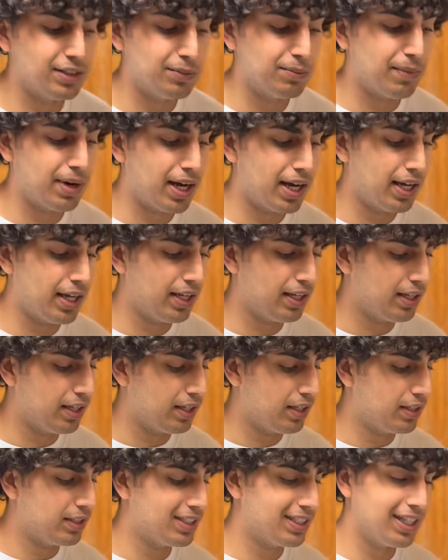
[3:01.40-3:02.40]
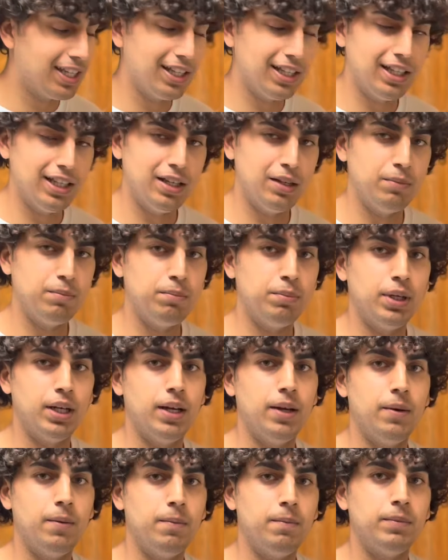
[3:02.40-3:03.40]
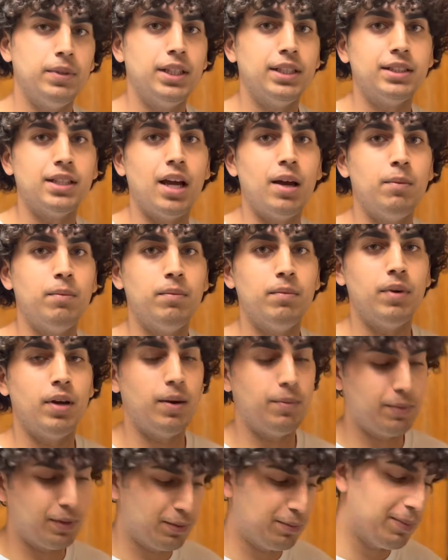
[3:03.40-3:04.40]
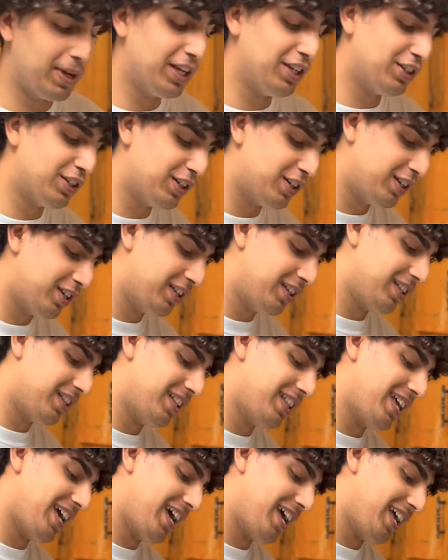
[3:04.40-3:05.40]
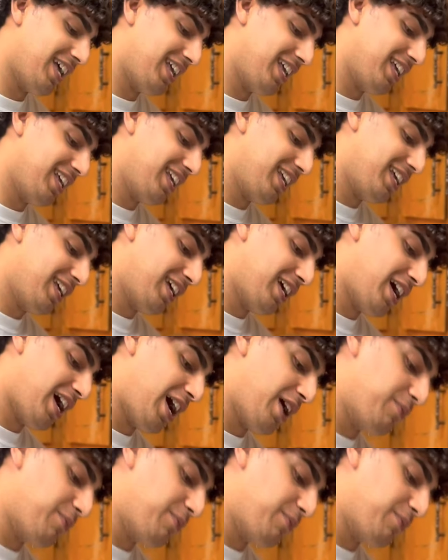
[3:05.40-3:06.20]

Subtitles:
my skillet. But this time I'm gonna make sure that I